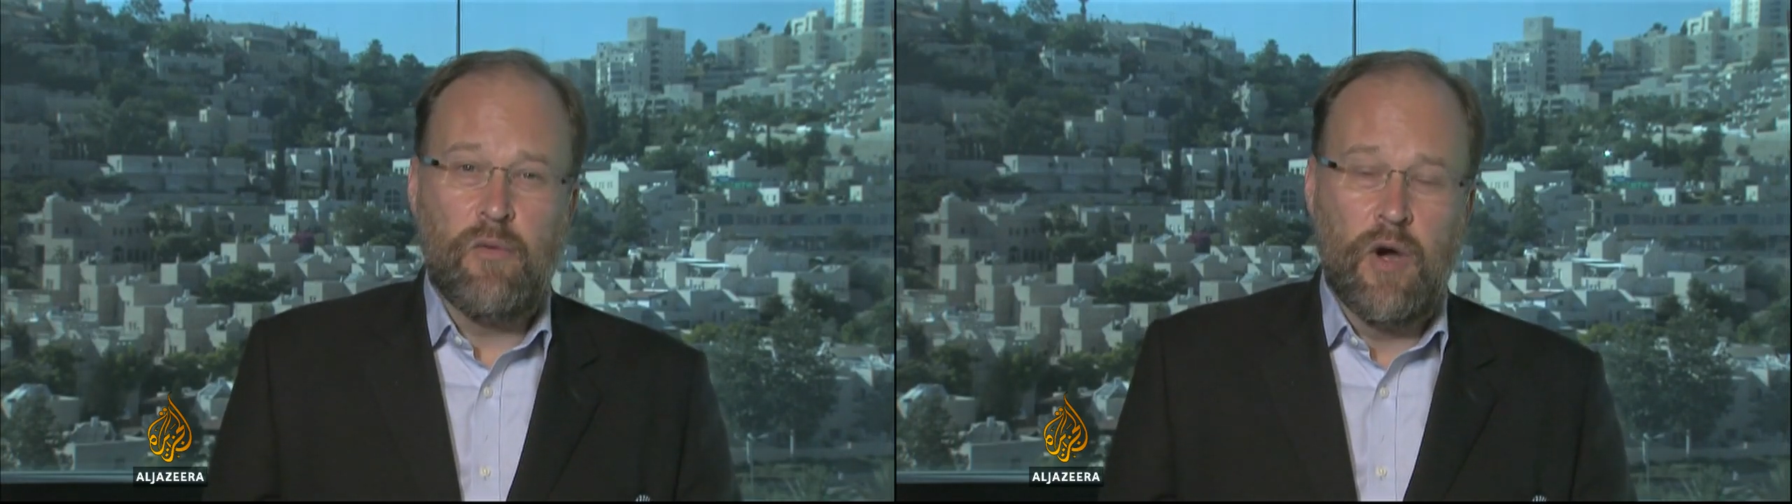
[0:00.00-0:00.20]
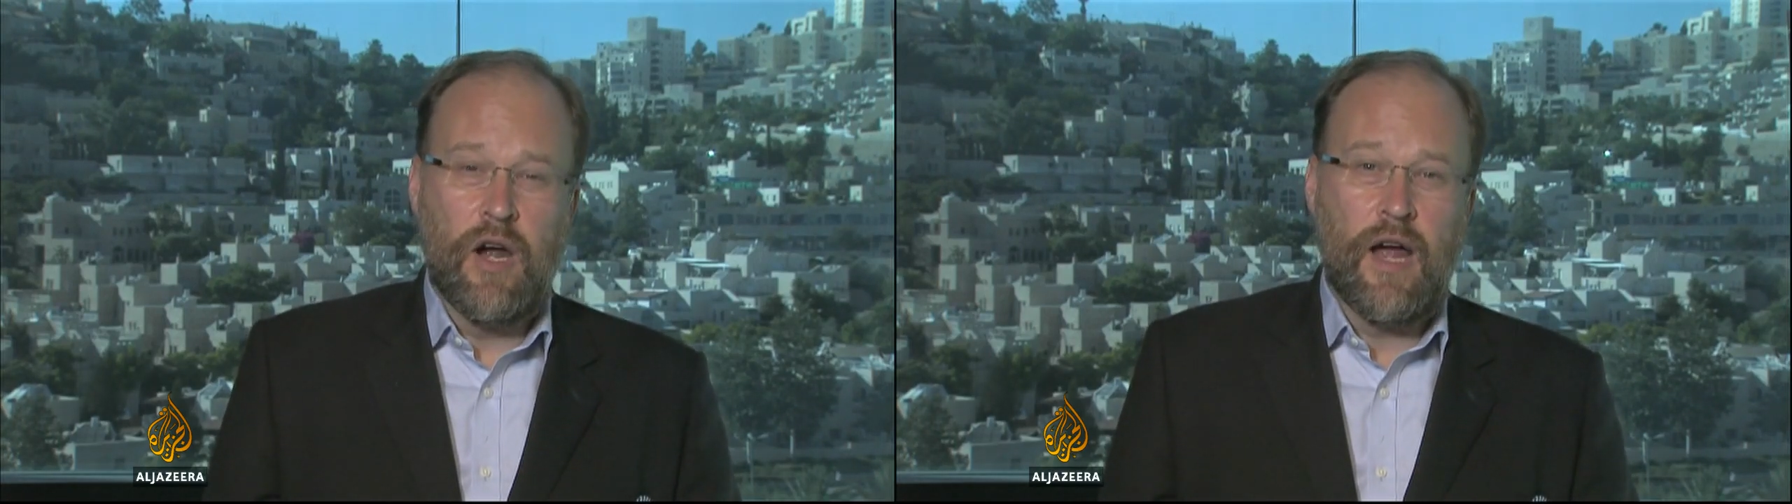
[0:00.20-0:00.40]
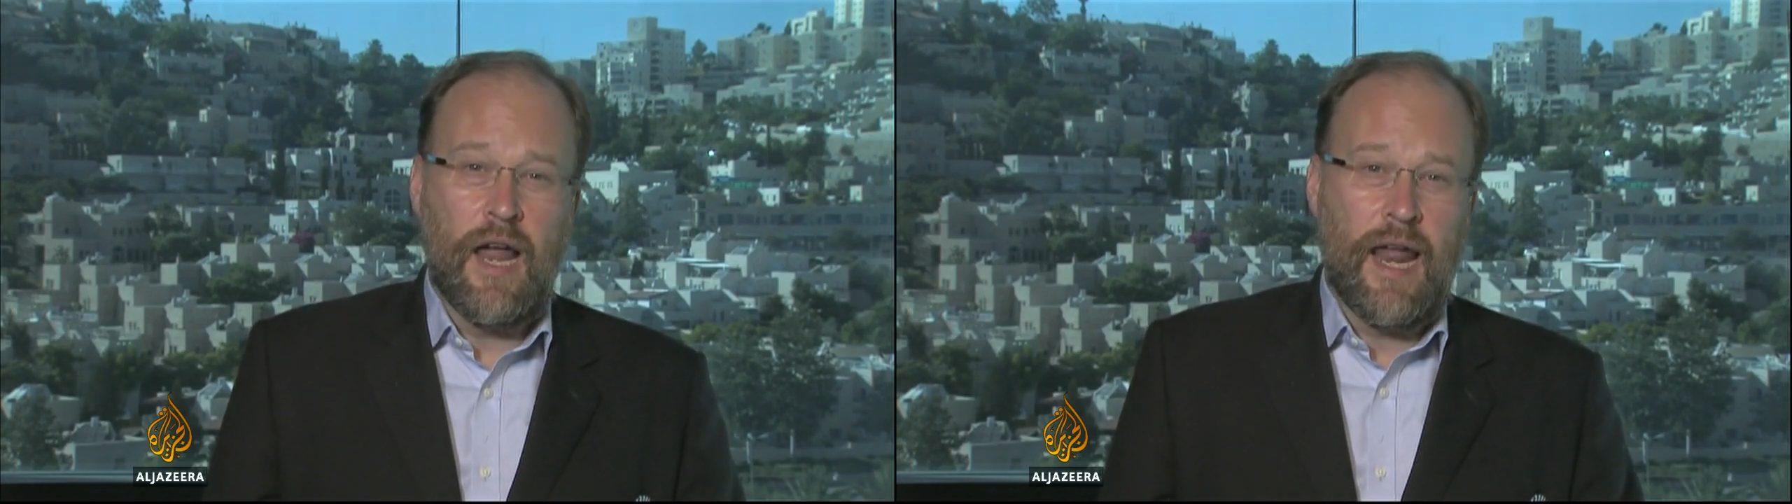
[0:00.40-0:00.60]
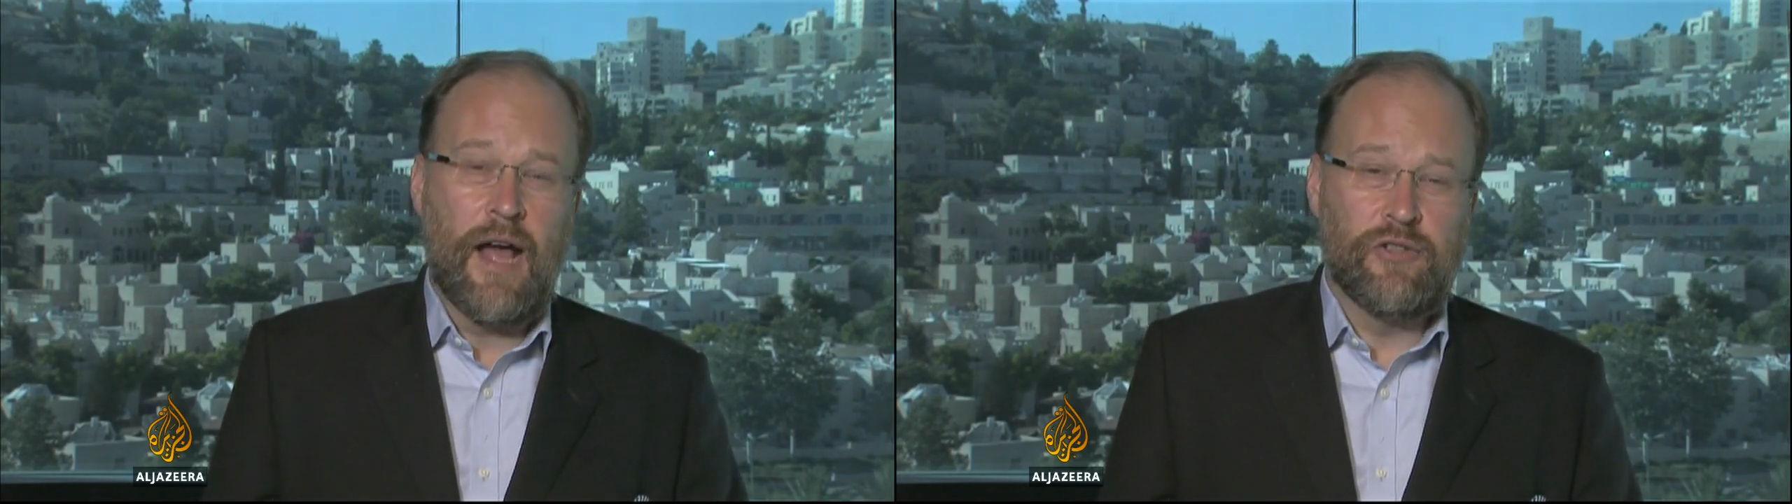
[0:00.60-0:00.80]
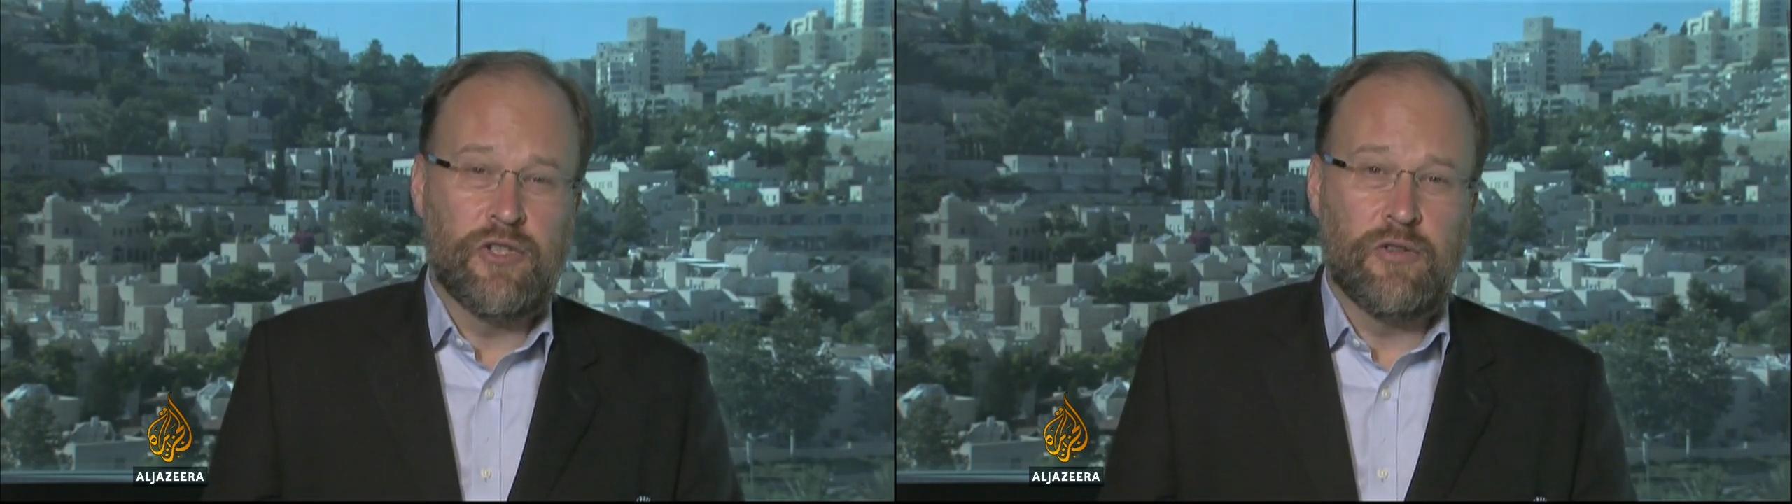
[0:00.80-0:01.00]
were
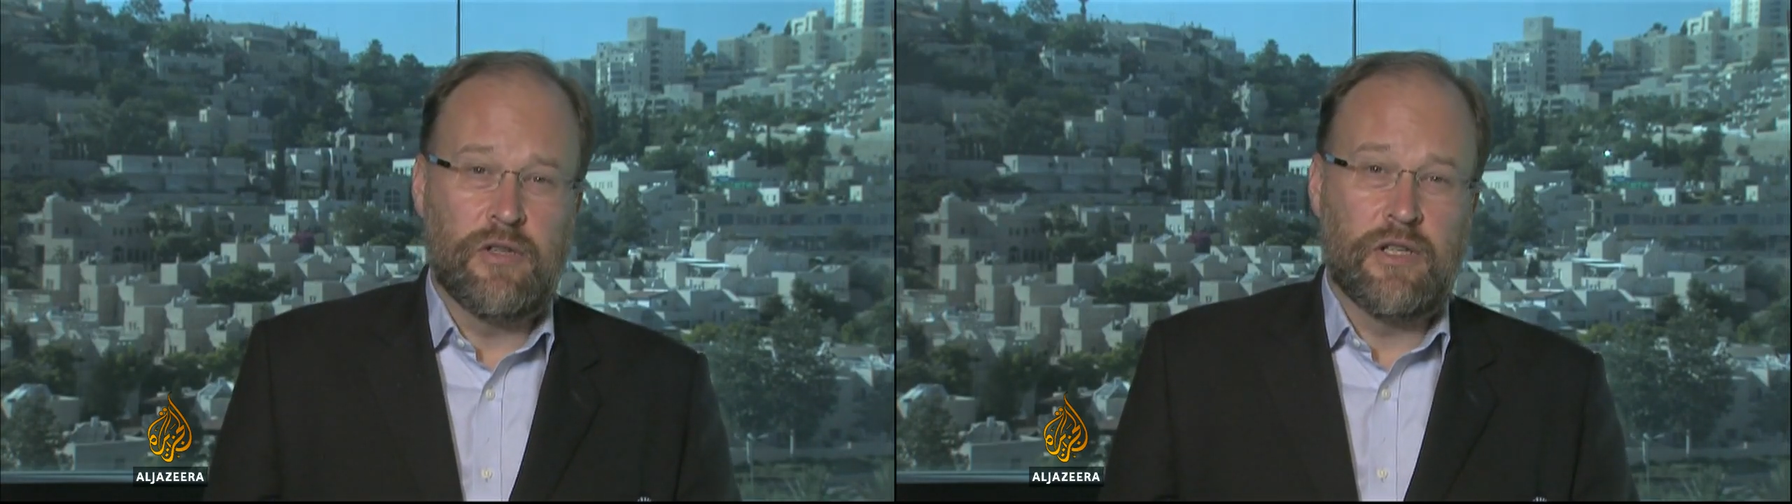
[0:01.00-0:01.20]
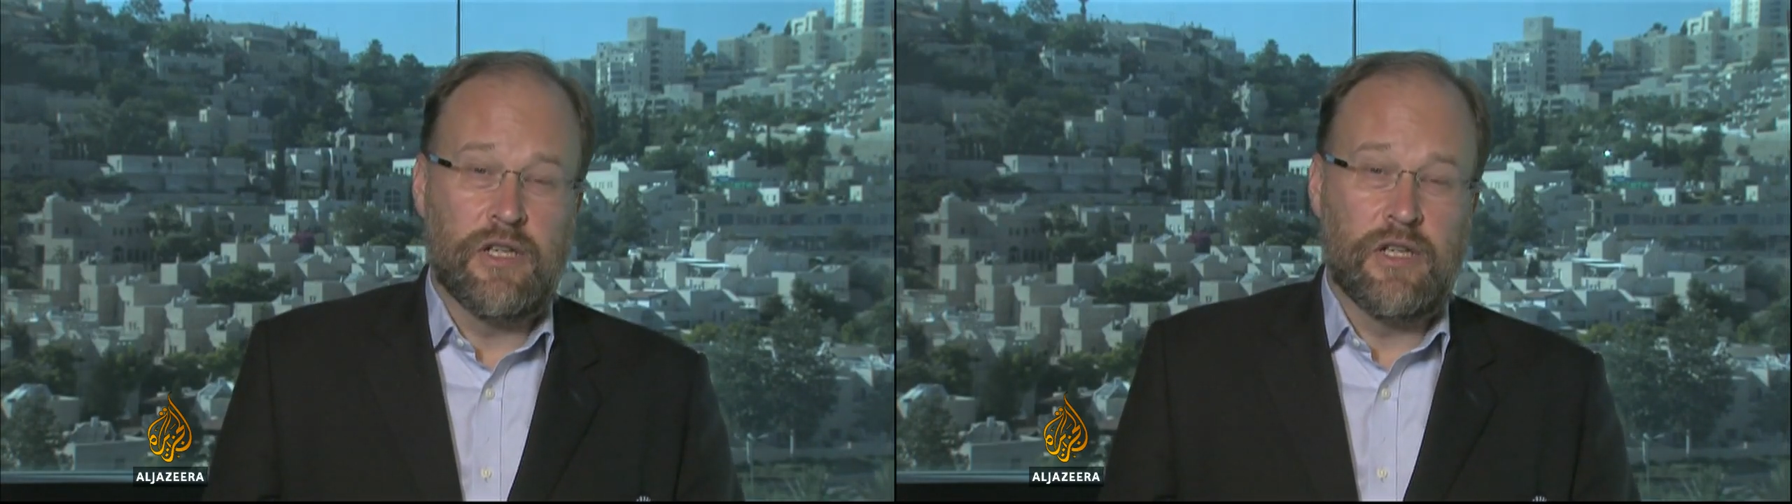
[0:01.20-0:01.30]
allowed to